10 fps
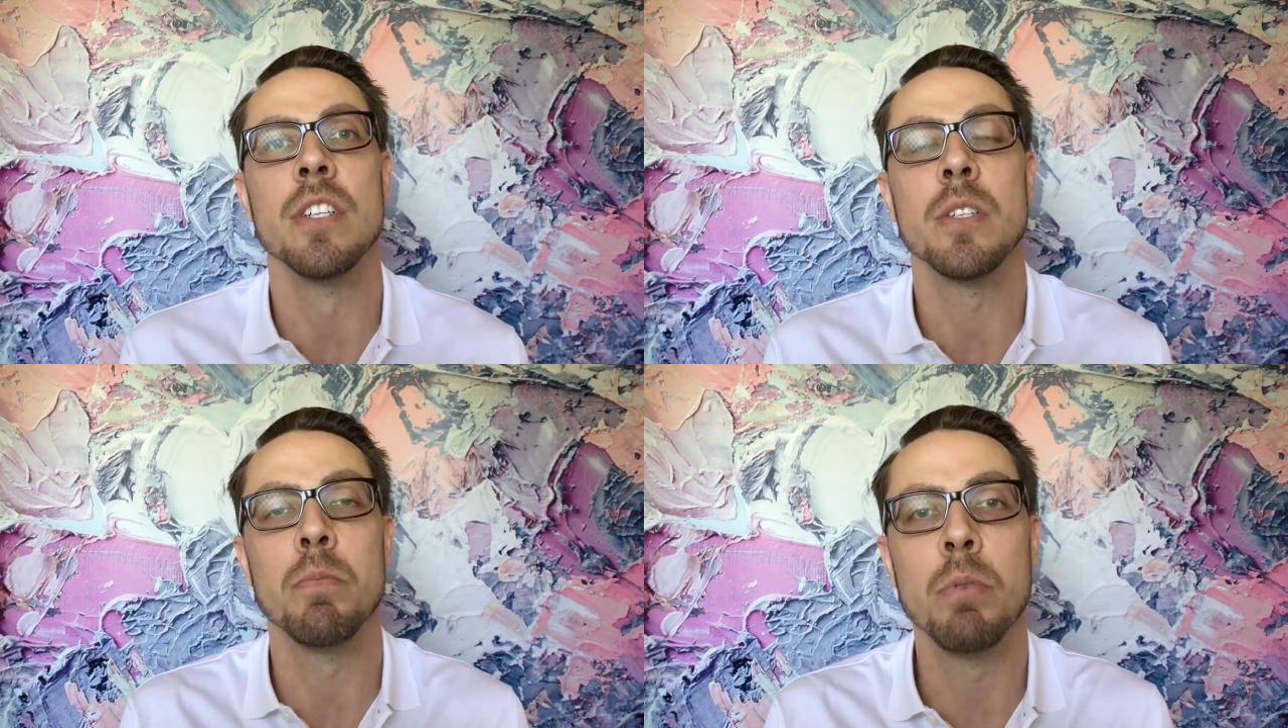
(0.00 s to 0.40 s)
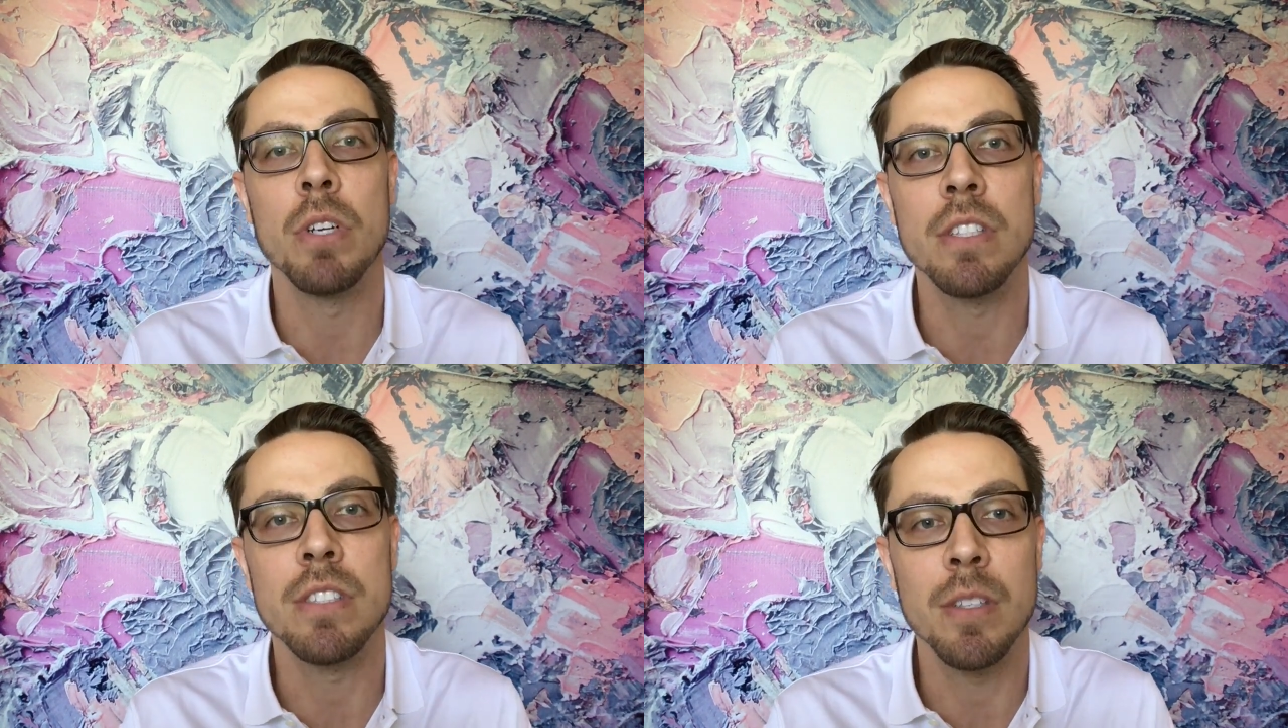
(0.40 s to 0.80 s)
to put
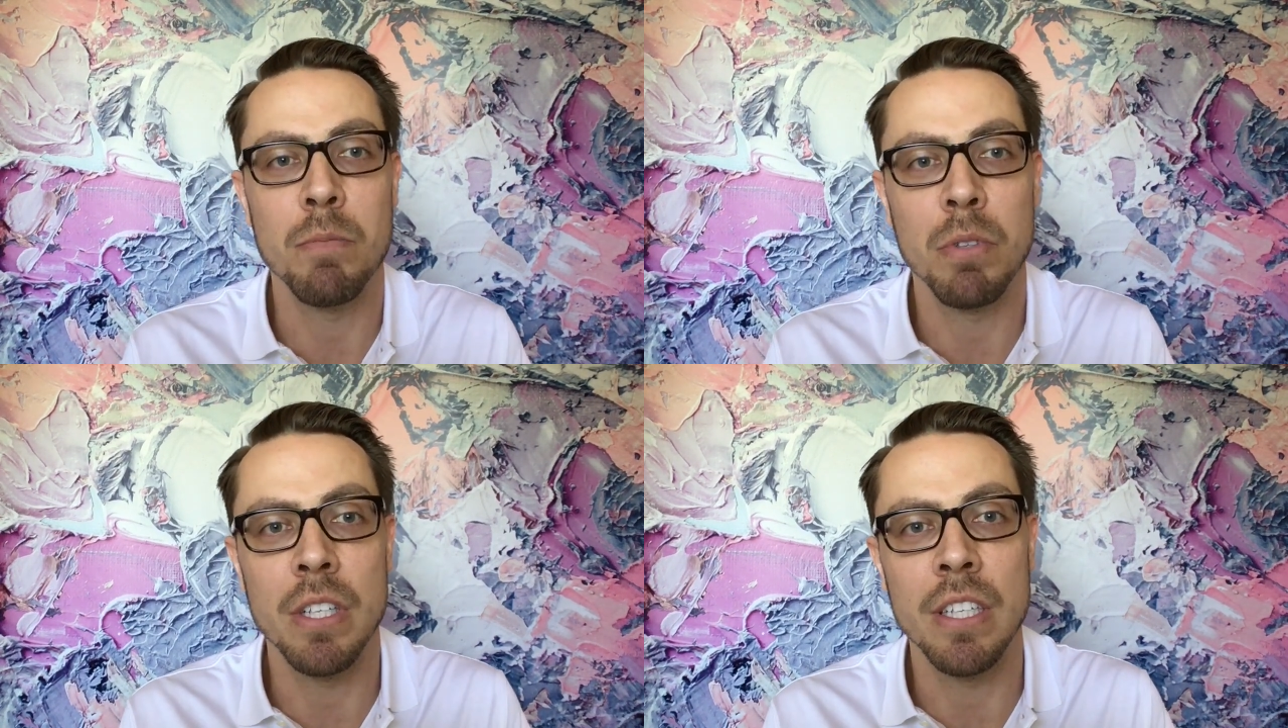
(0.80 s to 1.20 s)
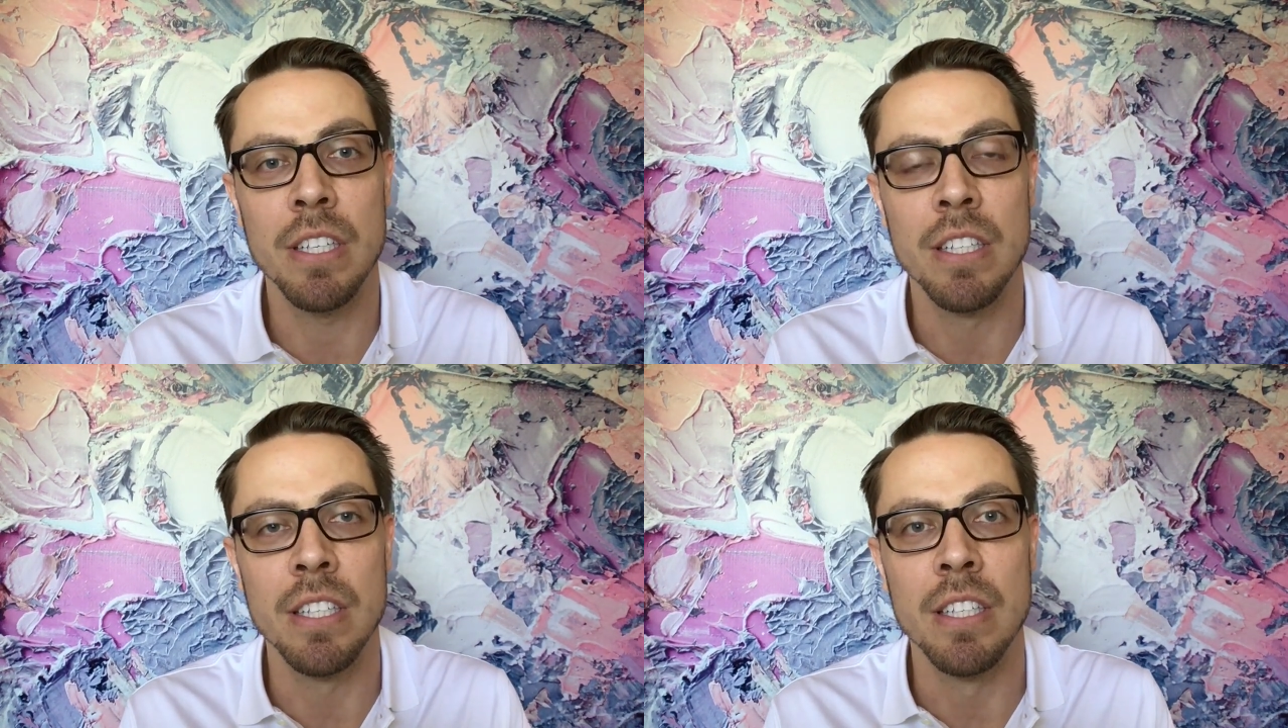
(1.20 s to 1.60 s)
it
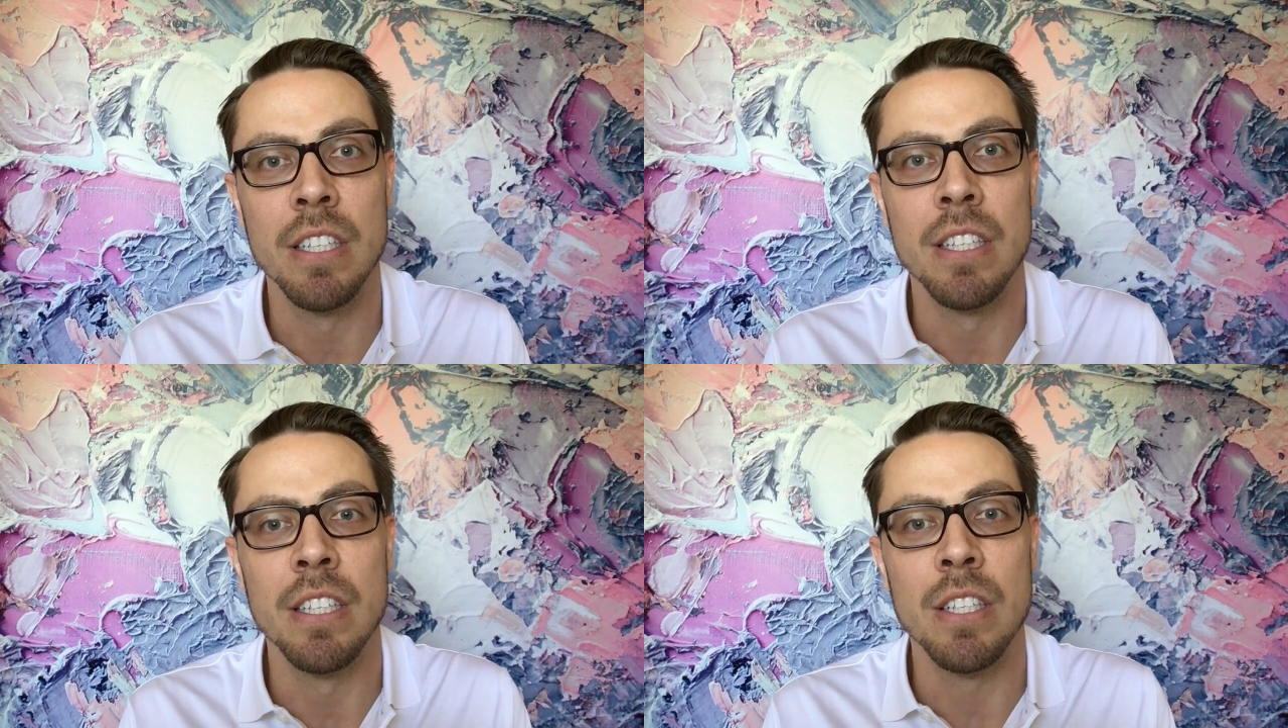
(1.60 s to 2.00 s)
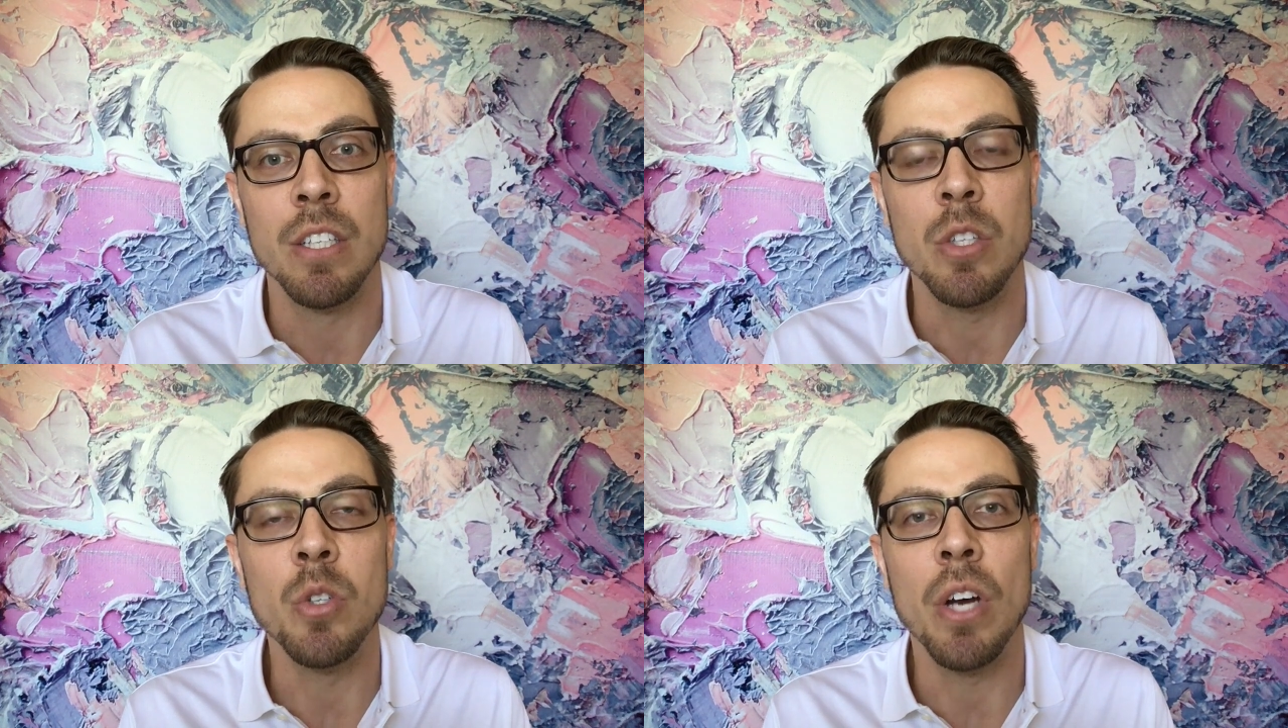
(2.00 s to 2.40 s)
simply,
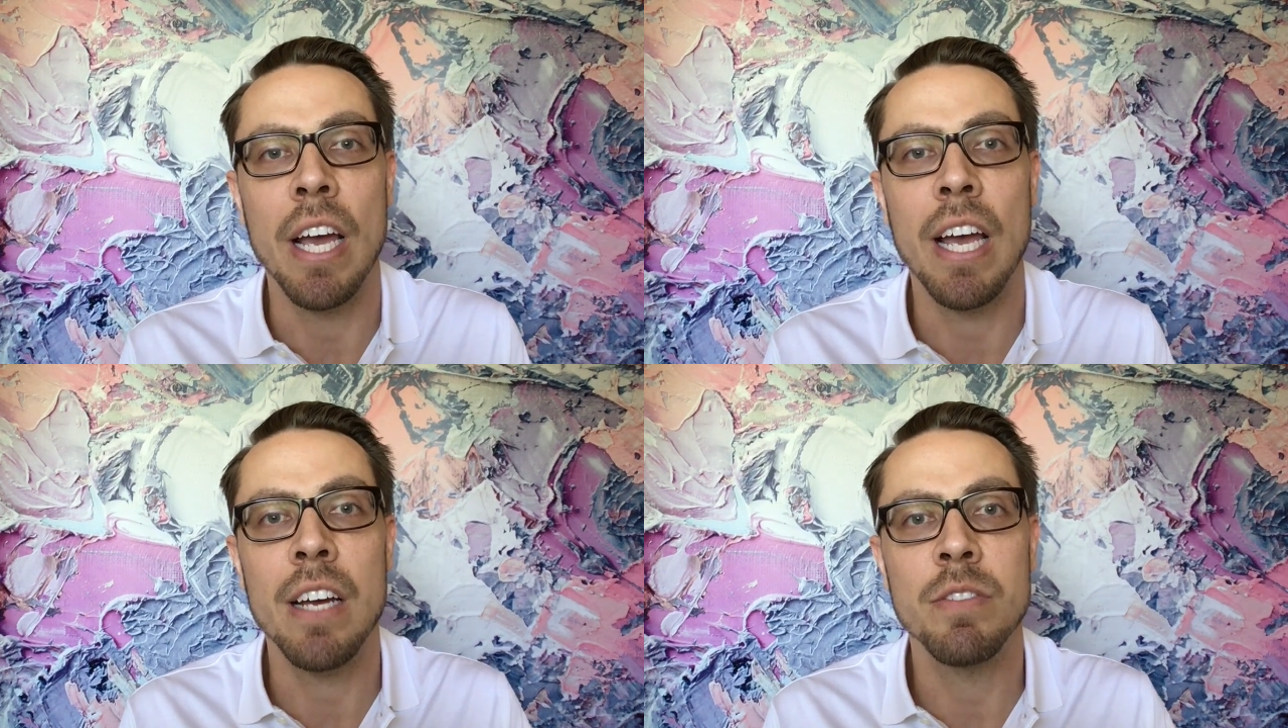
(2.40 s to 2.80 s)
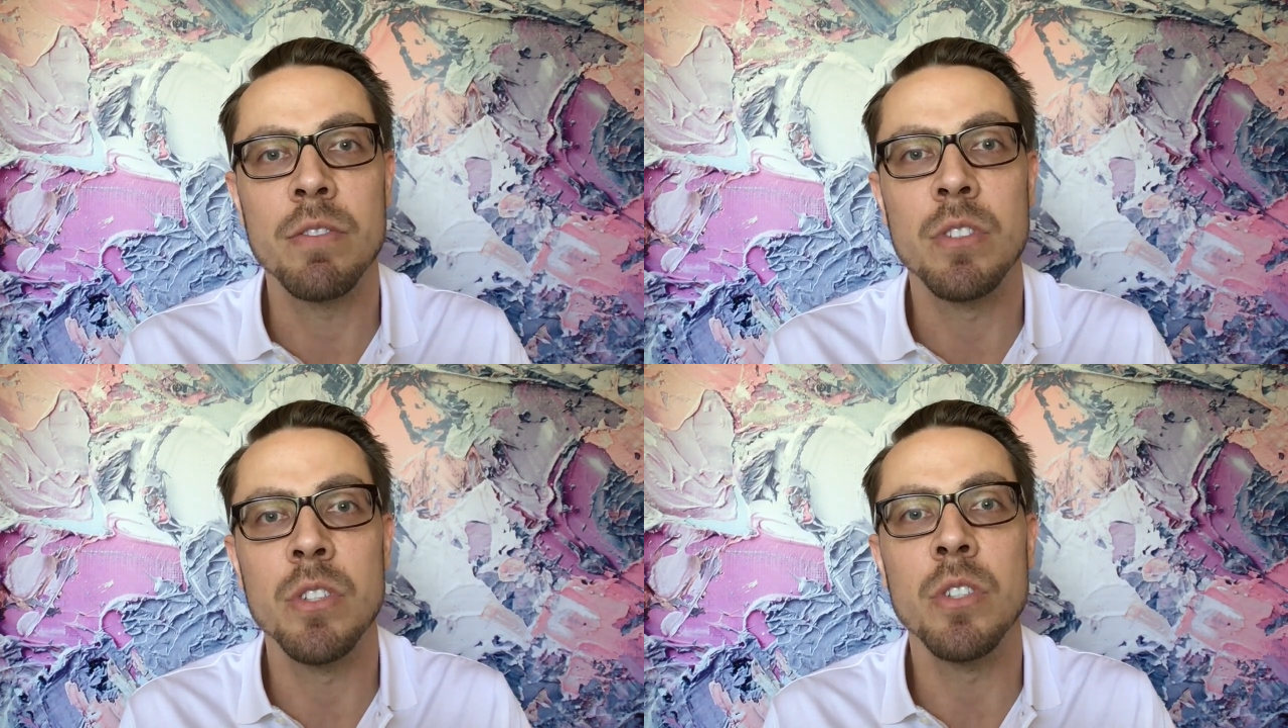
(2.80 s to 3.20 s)
you
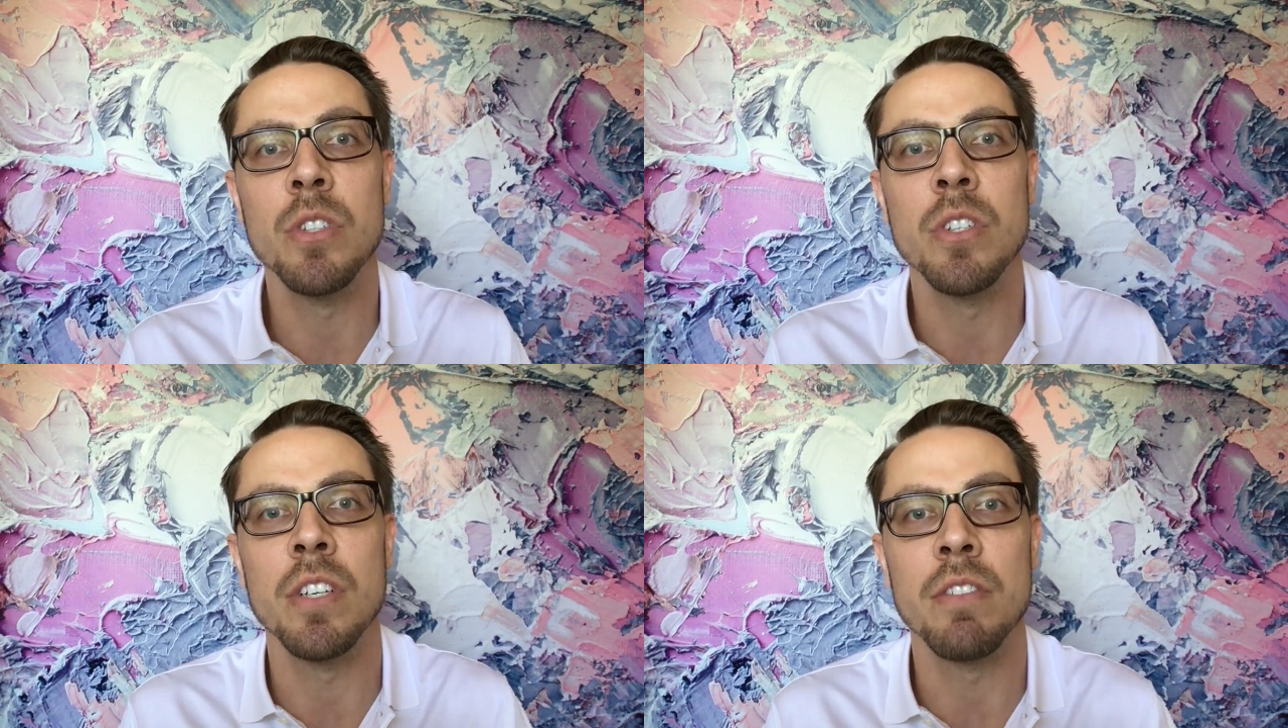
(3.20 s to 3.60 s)
have to